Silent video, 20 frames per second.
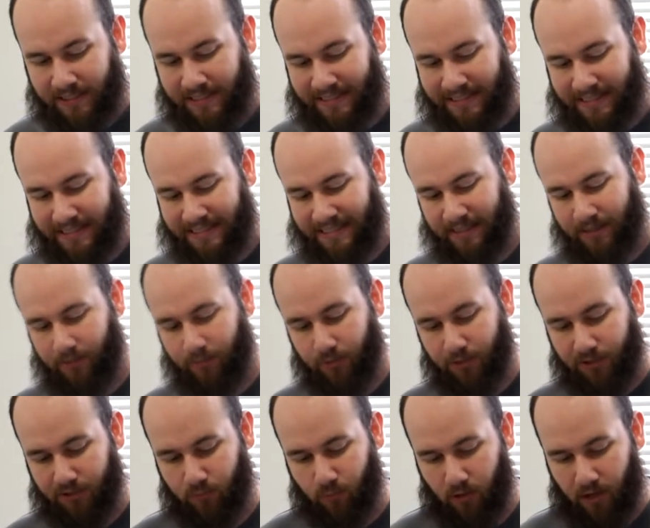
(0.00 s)

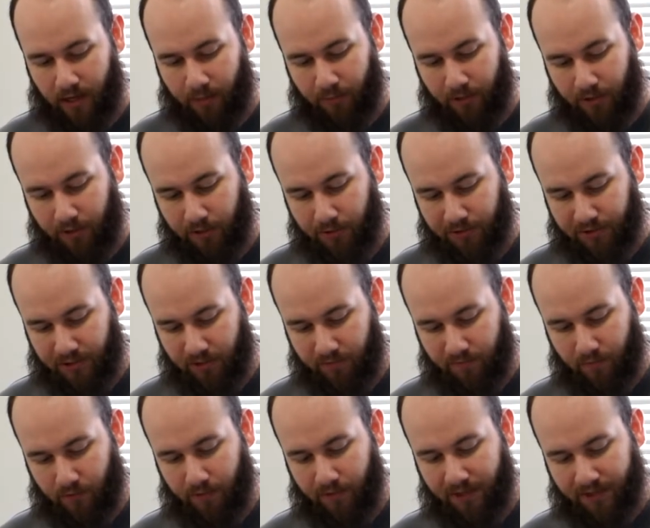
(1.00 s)
which is why I'm going to use it
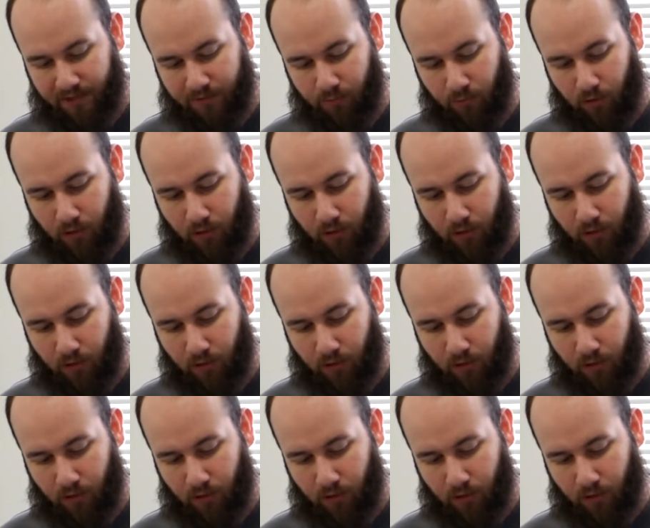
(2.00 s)
for this